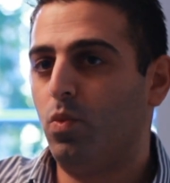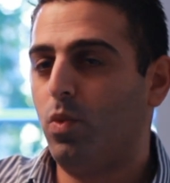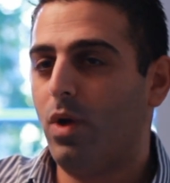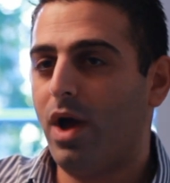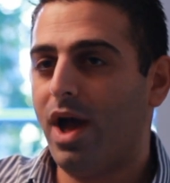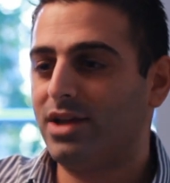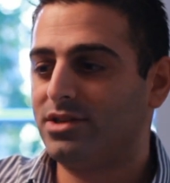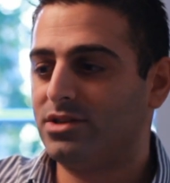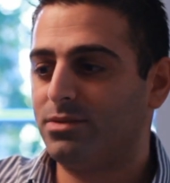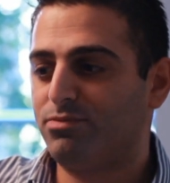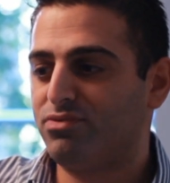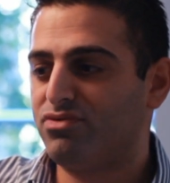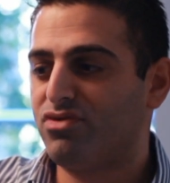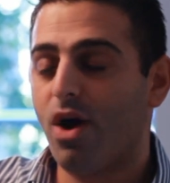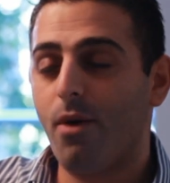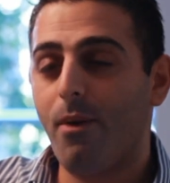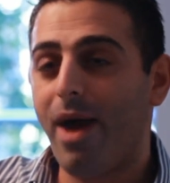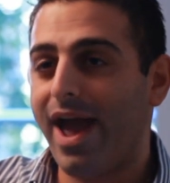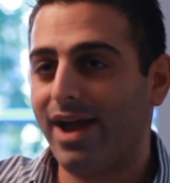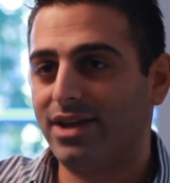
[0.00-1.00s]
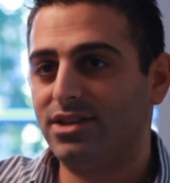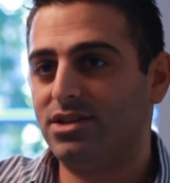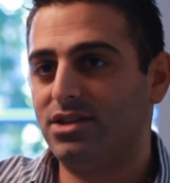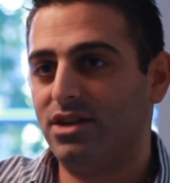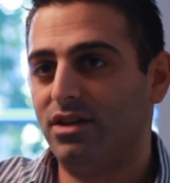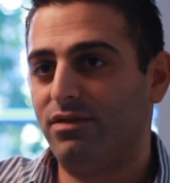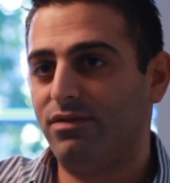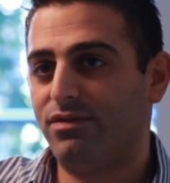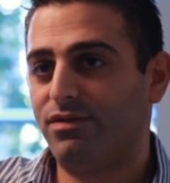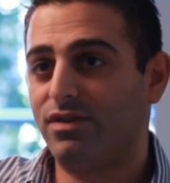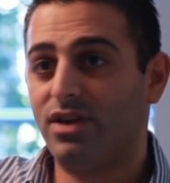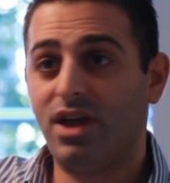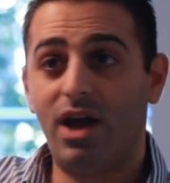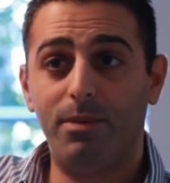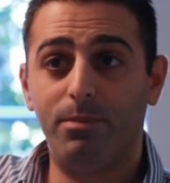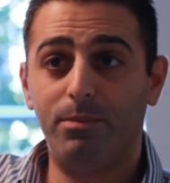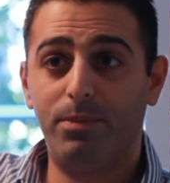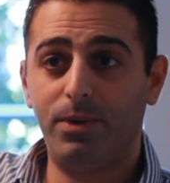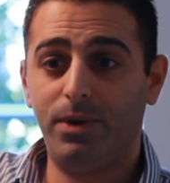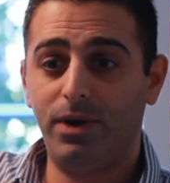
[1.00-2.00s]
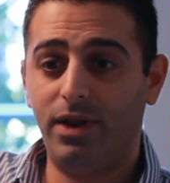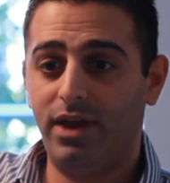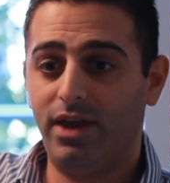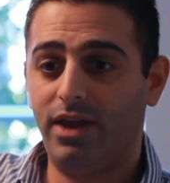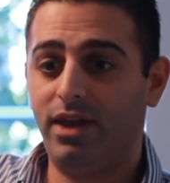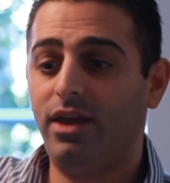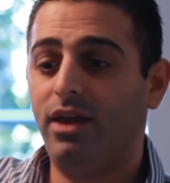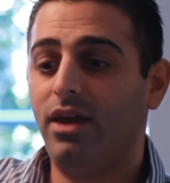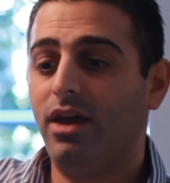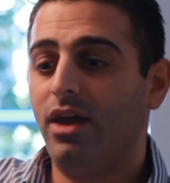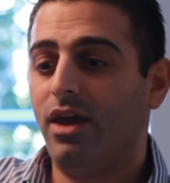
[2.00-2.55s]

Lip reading: As a proactive company,